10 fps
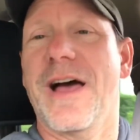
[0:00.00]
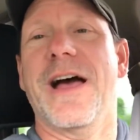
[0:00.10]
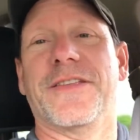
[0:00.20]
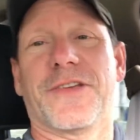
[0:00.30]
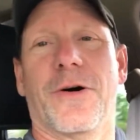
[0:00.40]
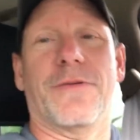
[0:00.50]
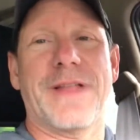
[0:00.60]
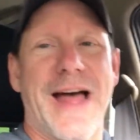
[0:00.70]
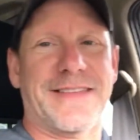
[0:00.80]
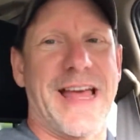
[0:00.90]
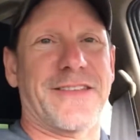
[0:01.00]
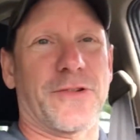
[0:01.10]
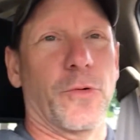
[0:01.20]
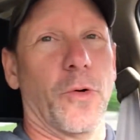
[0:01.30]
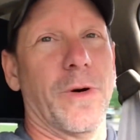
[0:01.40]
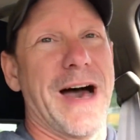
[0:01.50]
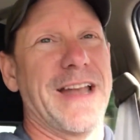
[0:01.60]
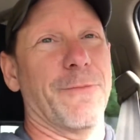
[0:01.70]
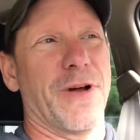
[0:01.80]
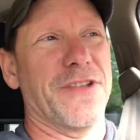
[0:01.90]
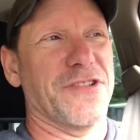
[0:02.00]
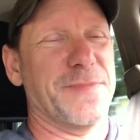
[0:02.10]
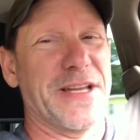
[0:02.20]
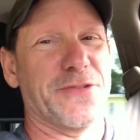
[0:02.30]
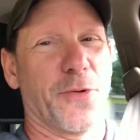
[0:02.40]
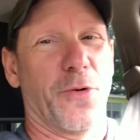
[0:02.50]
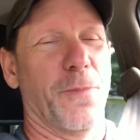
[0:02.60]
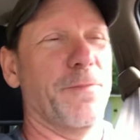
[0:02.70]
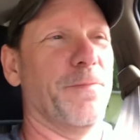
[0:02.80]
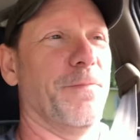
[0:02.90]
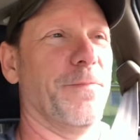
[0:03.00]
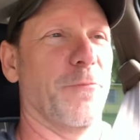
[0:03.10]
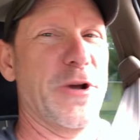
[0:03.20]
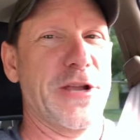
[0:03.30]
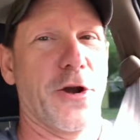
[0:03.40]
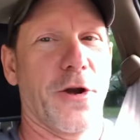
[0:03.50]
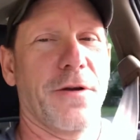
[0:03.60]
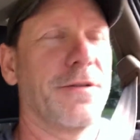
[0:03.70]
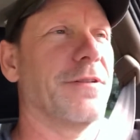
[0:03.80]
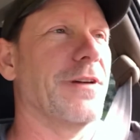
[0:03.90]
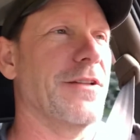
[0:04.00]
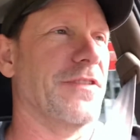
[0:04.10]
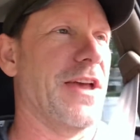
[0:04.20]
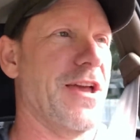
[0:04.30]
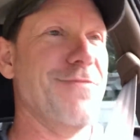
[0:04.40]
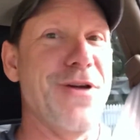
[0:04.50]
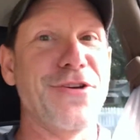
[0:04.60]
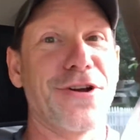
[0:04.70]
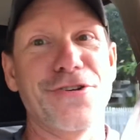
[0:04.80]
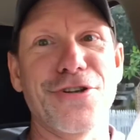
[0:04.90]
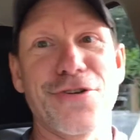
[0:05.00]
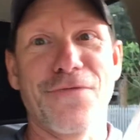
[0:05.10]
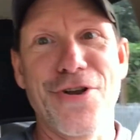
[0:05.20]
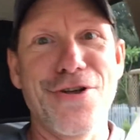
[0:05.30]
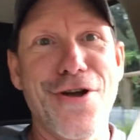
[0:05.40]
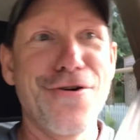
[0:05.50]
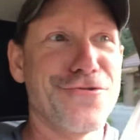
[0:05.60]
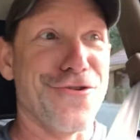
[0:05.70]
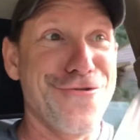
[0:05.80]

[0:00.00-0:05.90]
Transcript: and so that, that's cool. I didn't want to just be a total wiener and say, hey man, can I check your video?